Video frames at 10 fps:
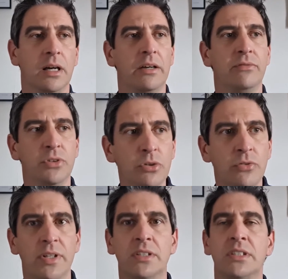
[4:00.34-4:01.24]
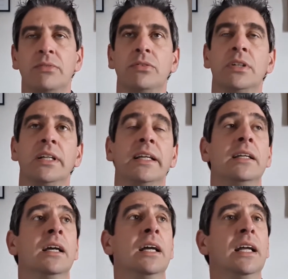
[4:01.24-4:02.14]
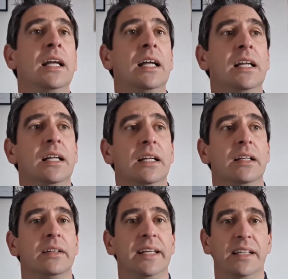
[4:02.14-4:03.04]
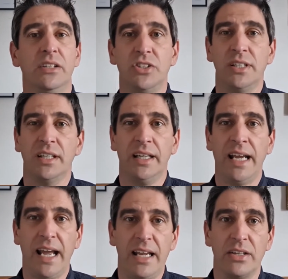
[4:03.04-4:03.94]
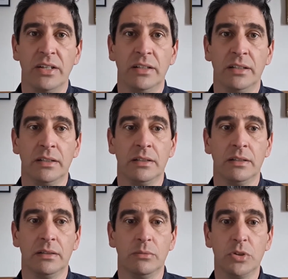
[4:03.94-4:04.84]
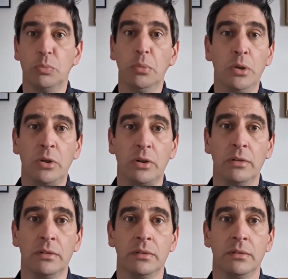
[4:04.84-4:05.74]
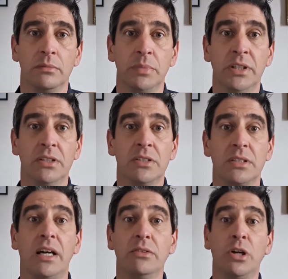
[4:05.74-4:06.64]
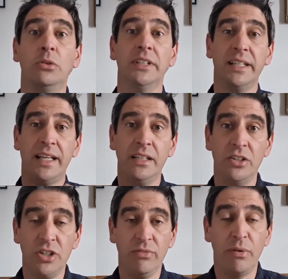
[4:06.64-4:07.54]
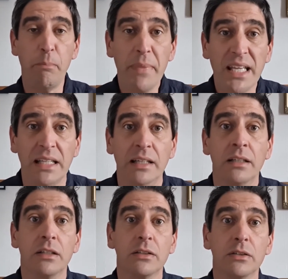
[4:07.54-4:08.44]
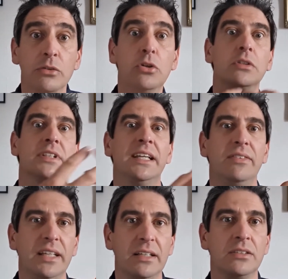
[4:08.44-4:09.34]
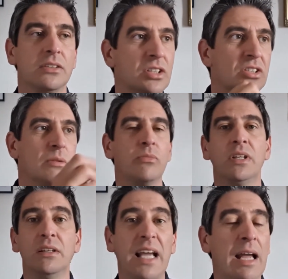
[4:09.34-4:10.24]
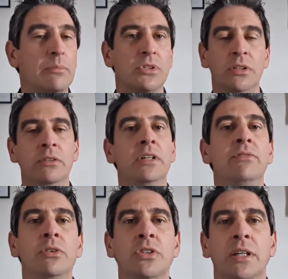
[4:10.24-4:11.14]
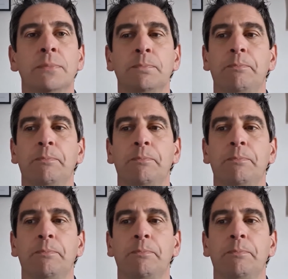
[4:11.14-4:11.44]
I viewed things differently. The energy that I had was more, because I was holding that energy for me, not giving it to something absolutely futile.